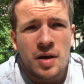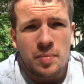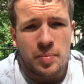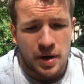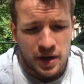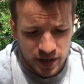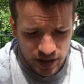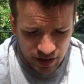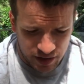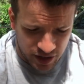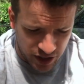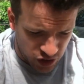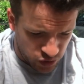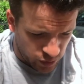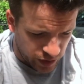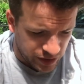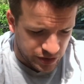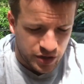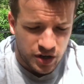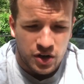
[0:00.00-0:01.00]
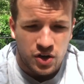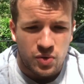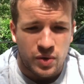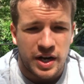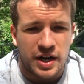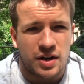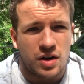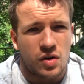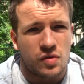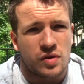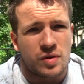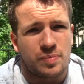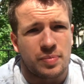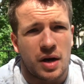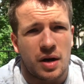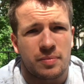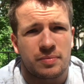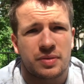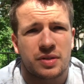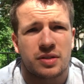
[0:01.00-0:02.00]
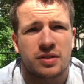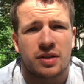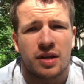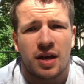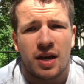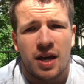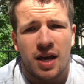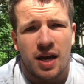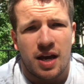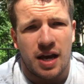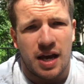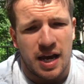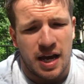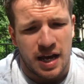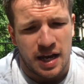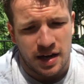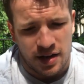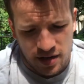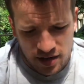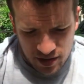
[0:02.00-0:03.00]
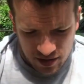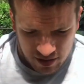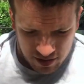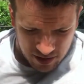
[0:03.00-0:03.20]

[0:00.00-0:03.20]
But these wheels are great over bumps, and